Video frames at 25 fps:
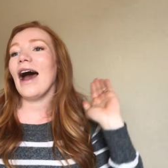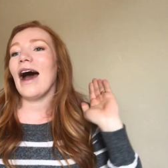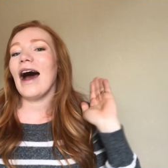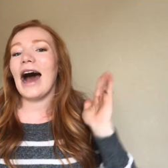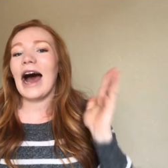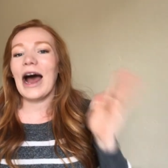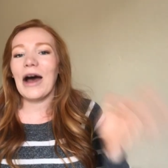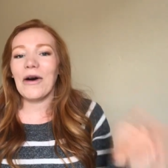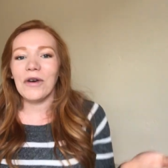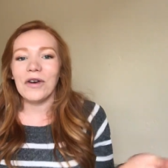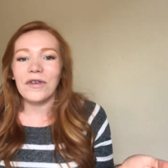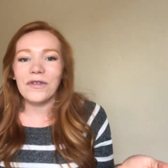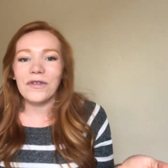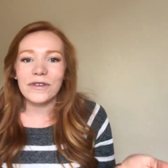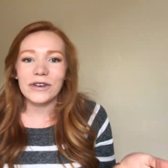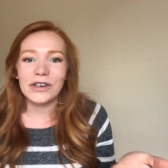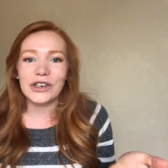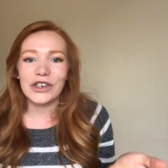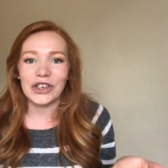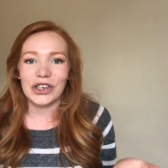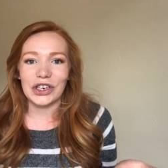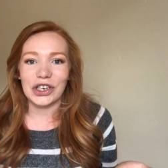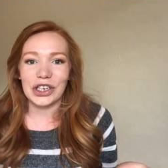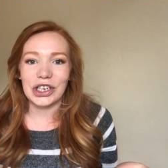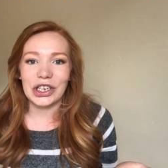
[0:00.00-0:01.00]
I will for
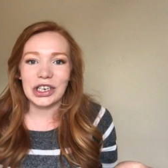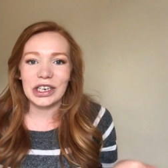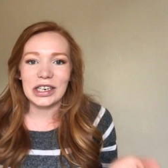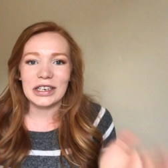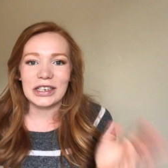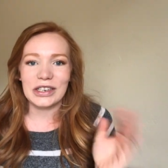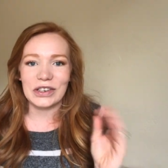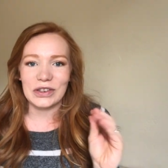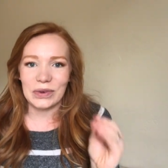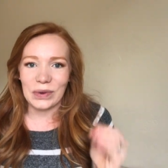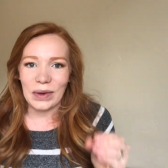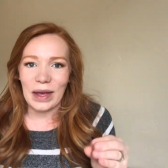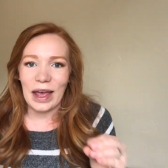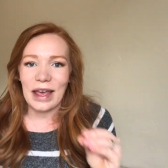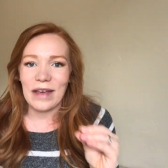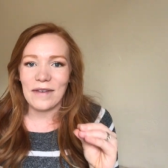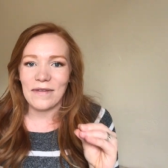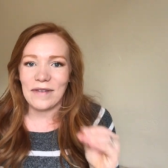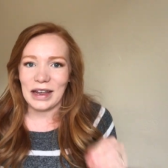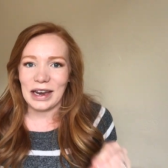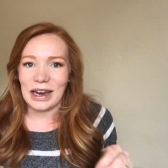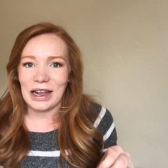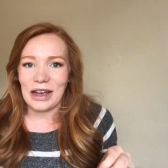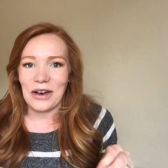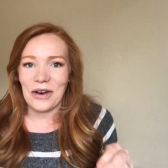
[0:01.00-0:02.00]
sure do a
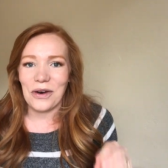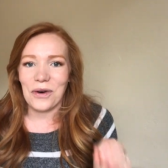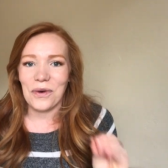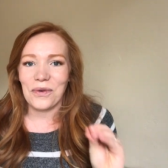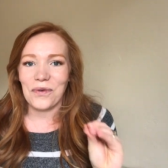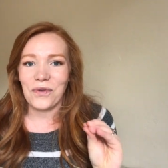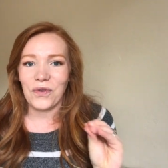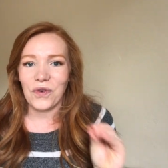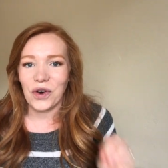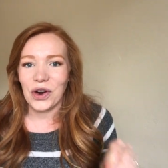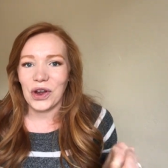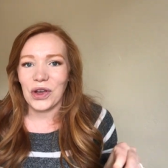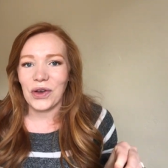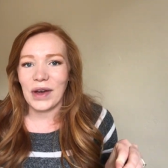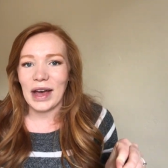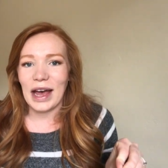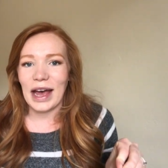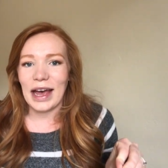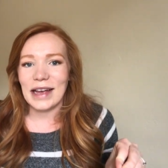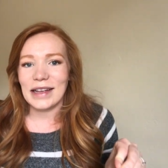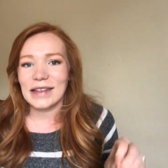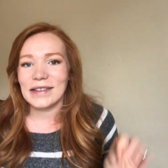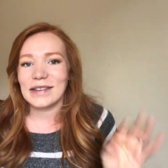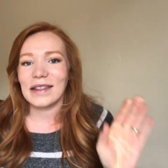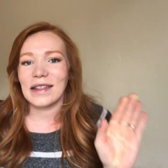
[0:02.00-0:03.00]
video for you
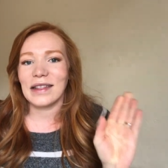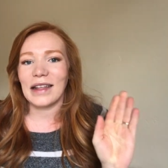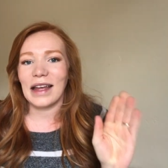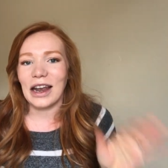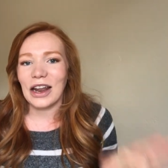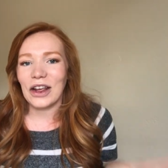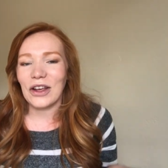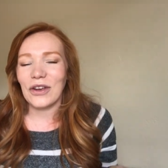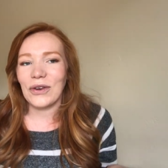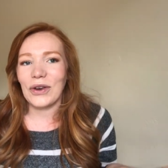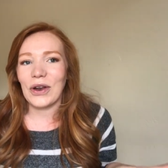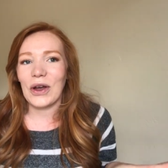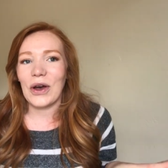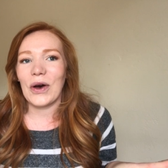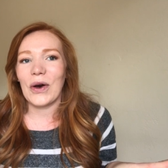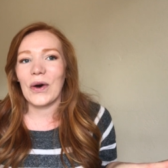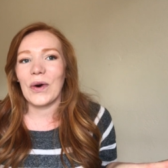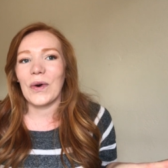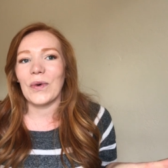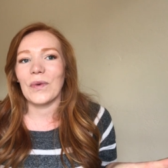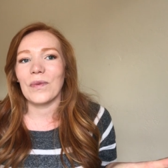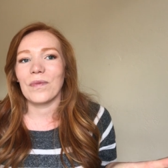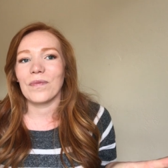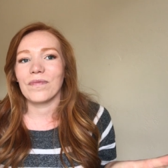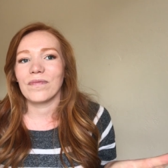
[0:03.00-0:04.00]
guys, letting you
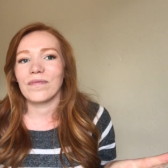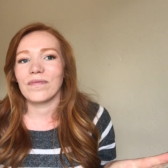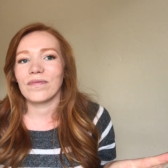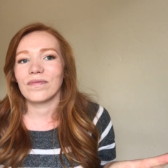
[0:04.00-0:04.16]
know,